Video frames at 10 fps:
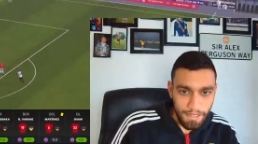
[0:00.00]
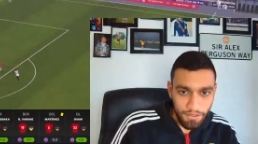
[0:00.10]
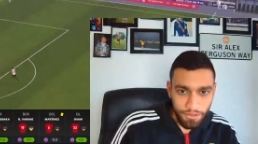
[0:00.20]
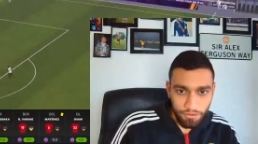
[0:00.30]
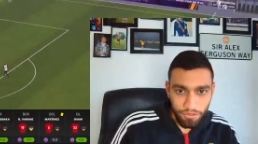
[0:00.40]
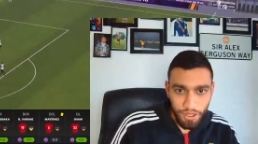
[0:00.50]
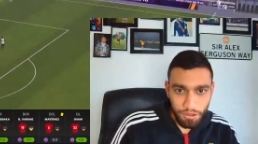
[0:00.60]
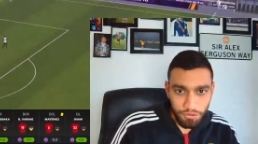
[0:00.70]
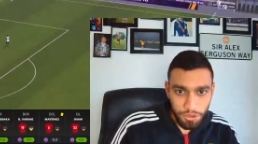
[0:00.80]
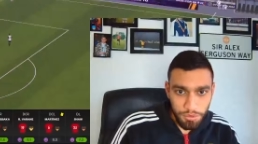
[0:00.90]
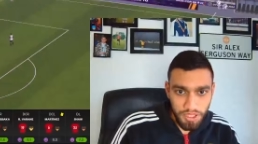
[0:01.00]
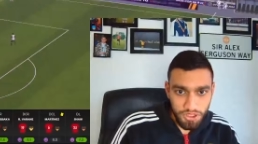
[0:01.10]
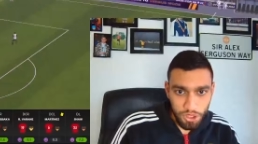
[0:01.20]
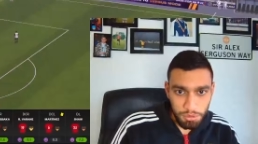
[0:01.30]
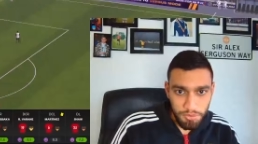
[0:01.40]
The final few minutes.
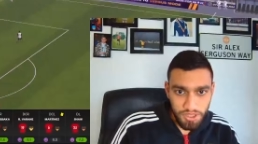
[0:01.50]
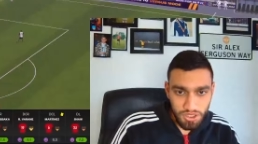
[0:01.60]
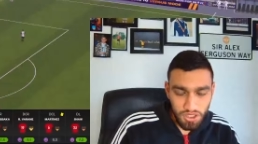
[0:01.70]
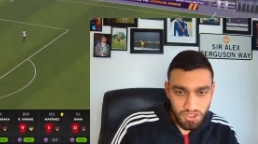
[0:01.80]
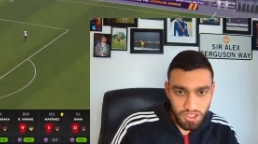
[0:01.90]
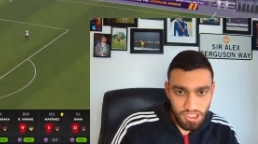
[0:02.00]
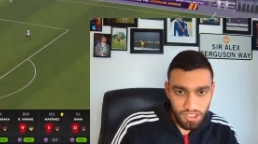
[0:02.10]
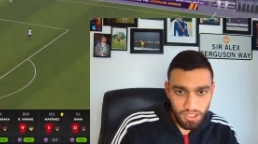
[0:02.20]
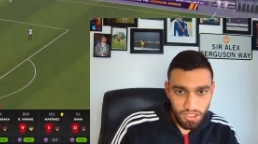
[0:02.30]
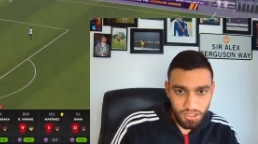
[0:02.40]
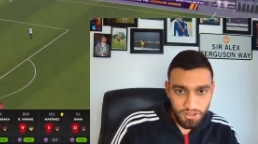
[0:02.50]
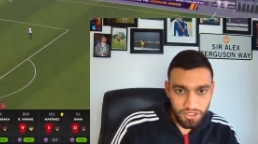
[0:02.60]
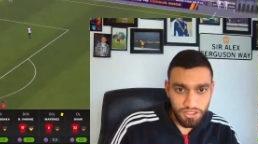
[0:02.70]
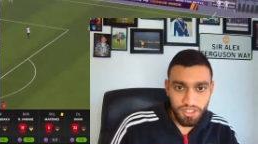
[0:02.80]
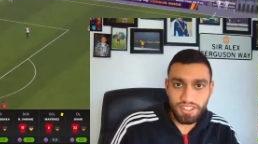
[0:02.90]
Come on, Man United. This
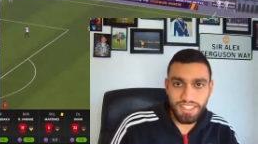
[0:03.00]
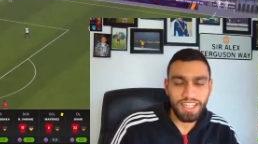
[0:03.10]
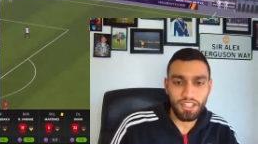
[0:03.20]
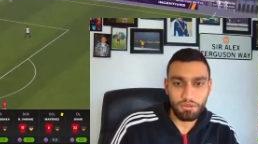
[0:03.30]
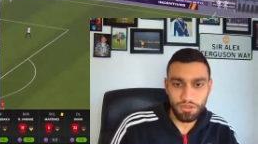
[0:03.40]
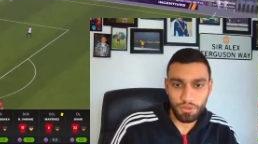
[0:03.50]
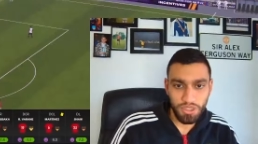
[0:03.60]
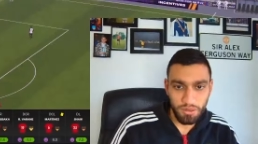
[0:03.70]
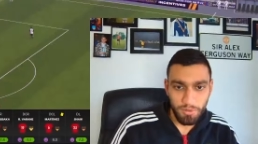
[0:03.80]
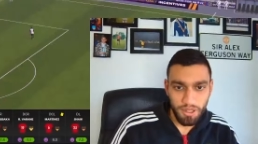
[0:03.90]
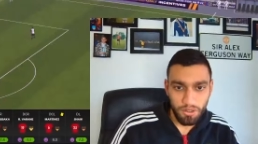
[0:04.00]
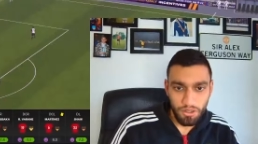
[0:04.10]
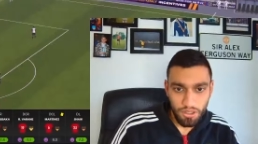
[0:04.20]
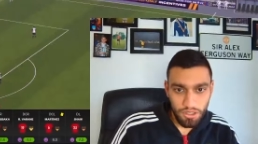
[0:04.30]
is the attack that I was talking about.